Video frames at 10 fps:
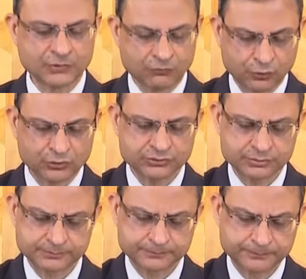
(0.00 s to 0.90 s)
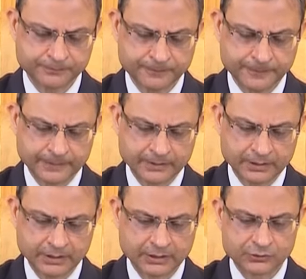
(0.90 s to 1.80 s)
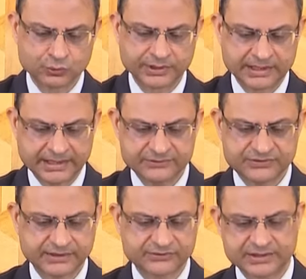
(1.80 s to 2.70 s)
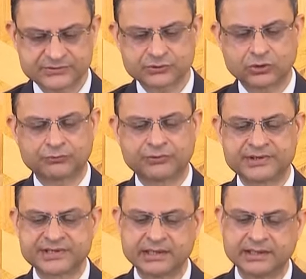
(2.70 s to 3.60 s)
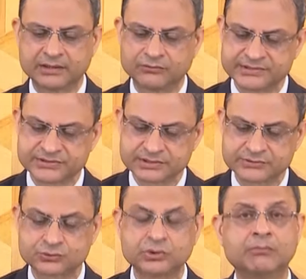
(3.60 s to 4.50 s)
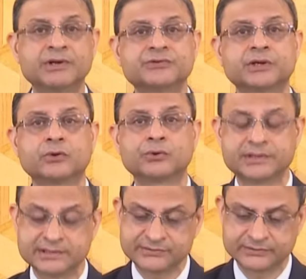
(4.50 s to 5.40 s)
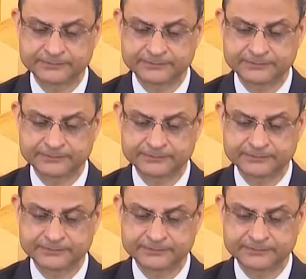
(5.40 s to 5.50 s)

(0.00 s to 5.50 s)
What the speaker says: Fourth, to enhance access of retail investors to government securities.